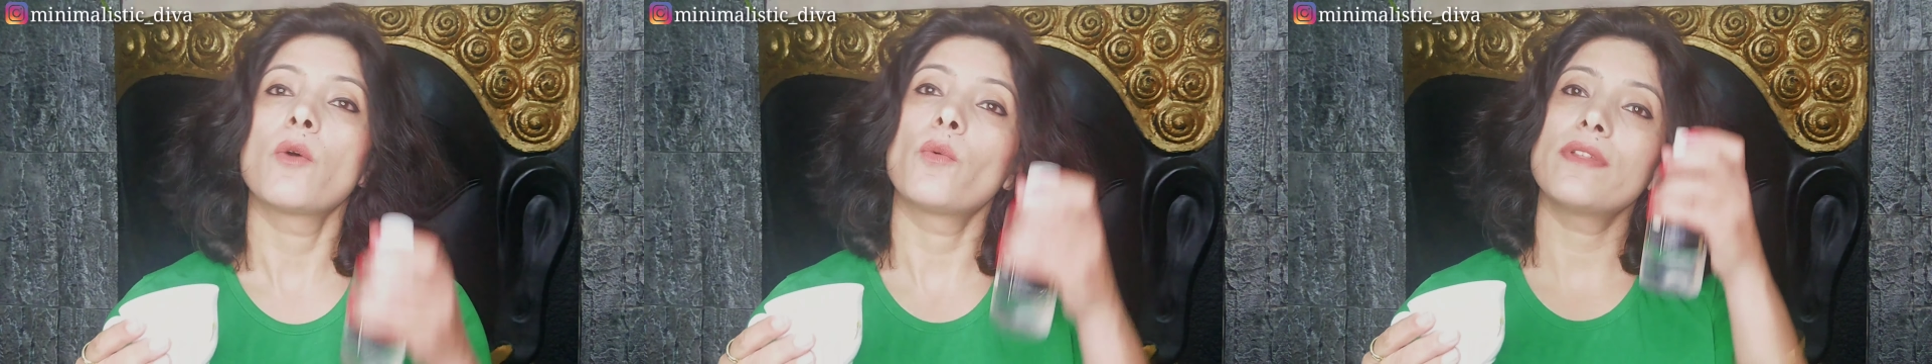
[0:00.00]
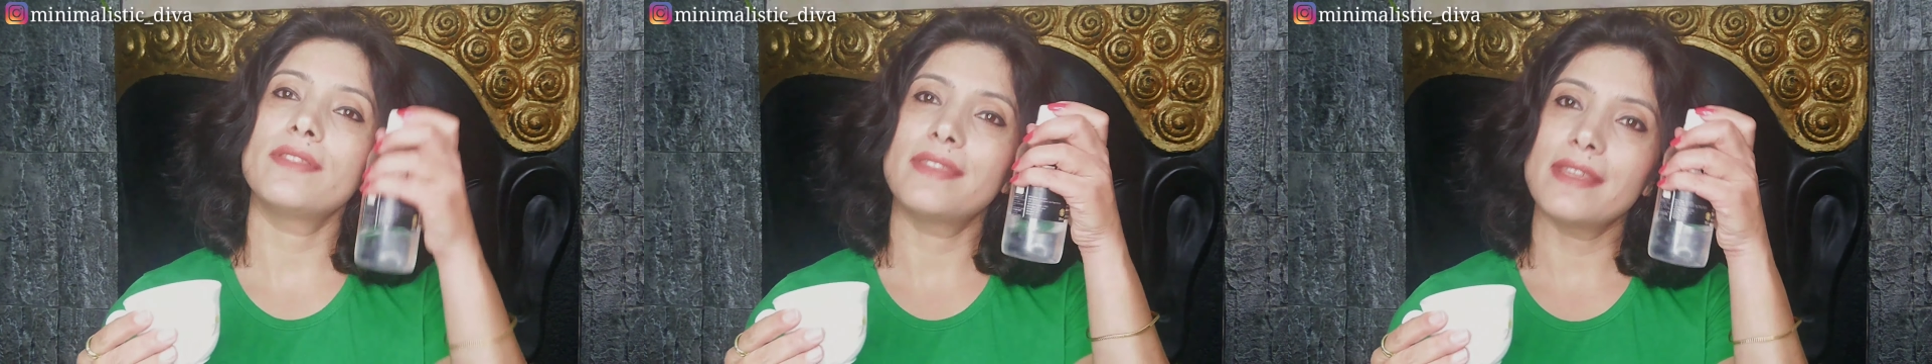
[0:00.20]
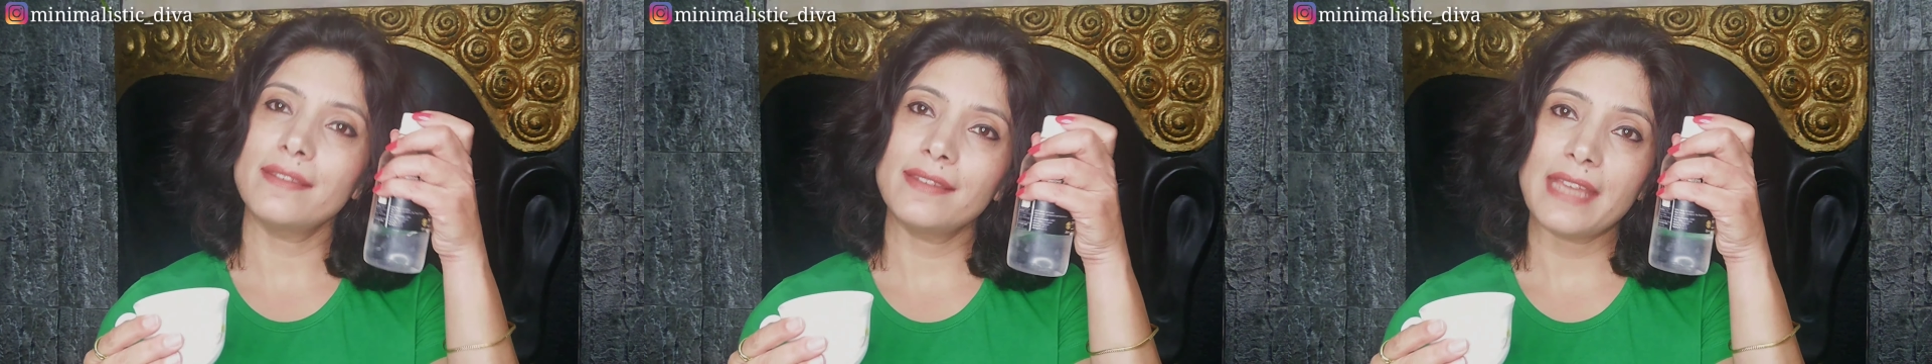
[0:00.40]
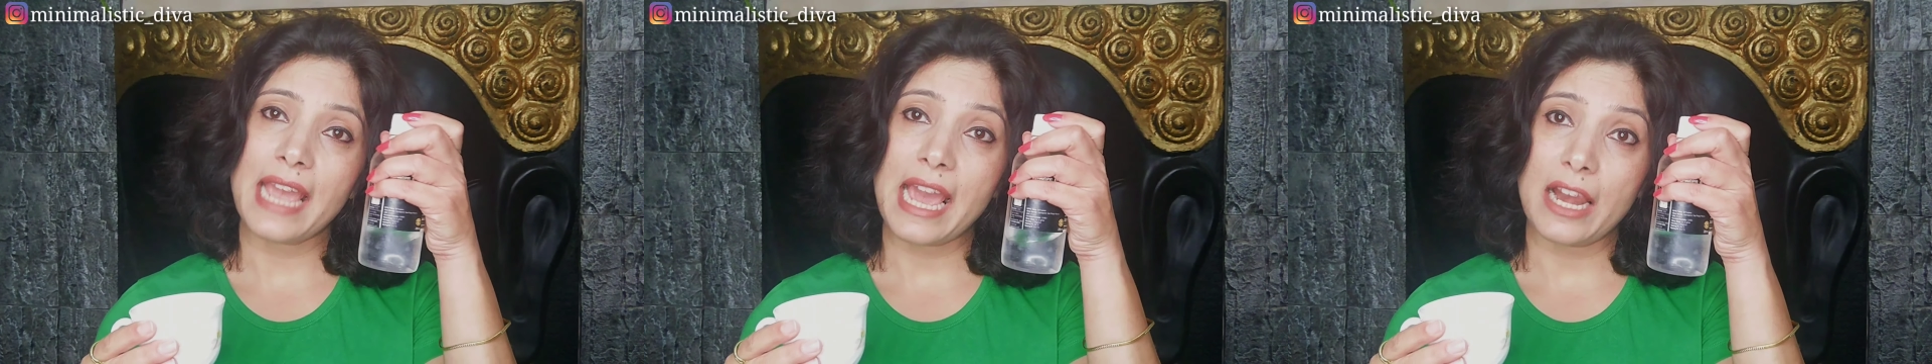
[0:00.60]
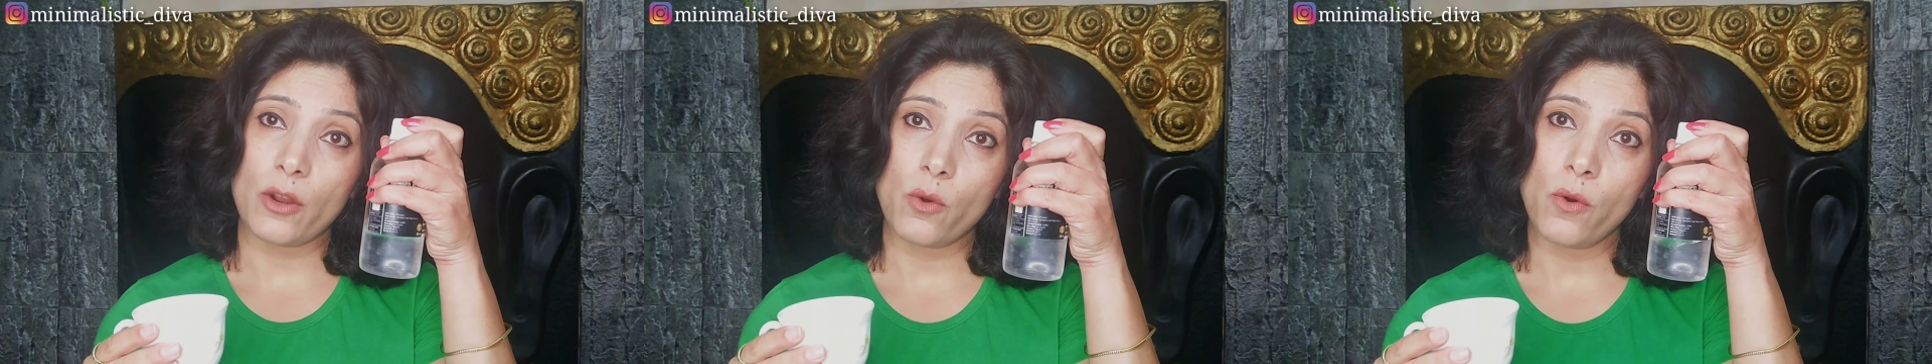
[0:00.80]
with this
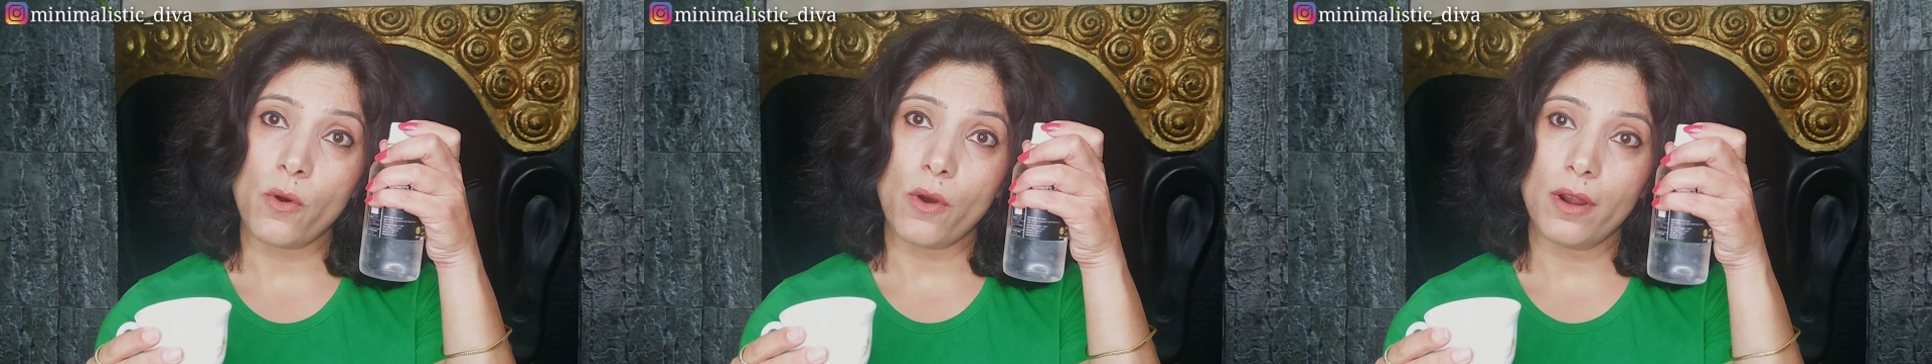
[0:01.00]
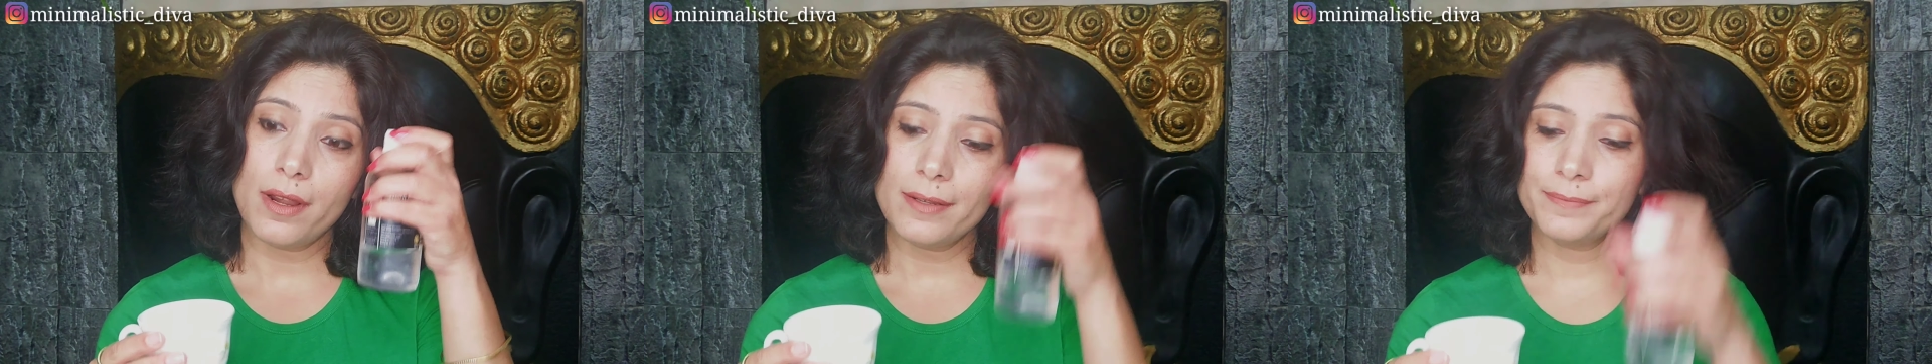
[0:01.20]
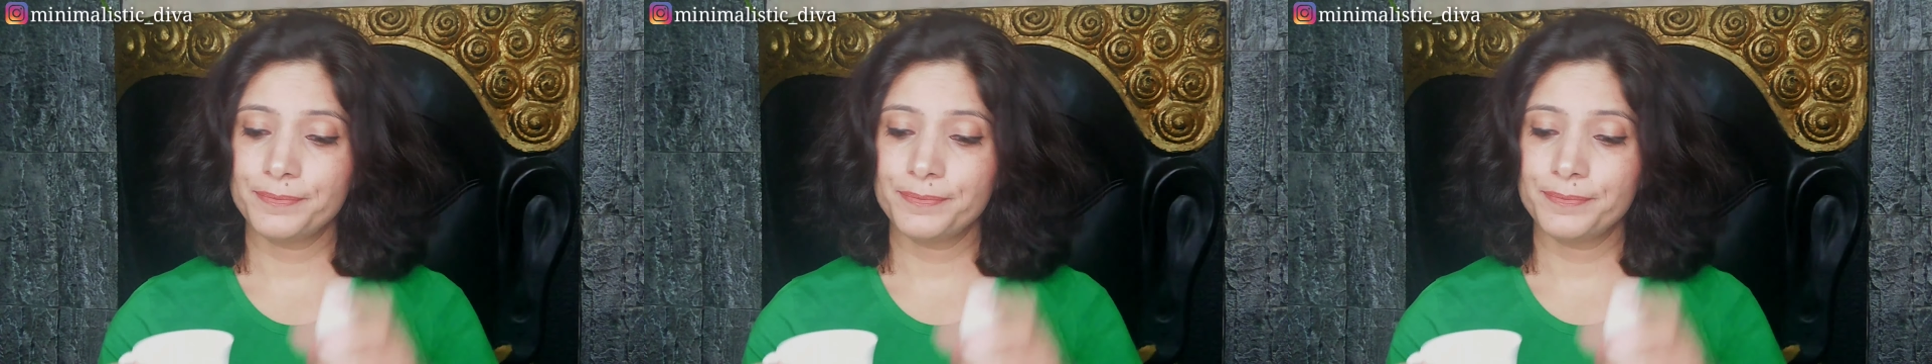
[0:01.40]
alcohol.